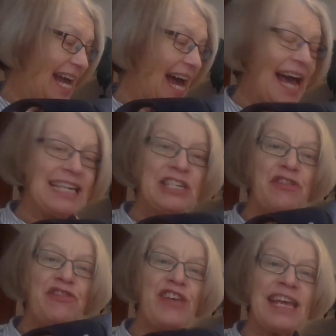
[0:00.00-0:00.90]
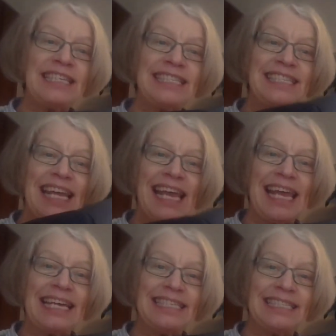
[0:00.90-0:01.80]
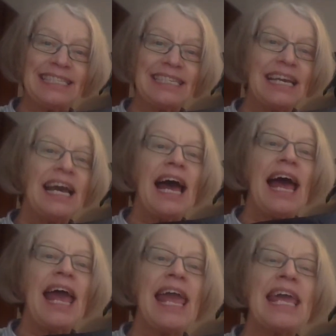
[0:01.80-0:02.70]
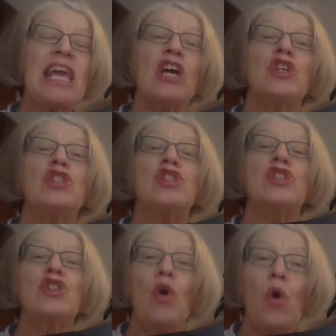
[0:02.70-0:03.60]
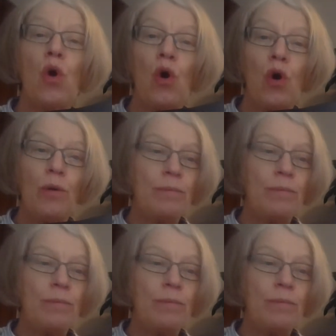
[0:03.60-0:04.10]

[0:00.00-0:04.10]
and this is a saw.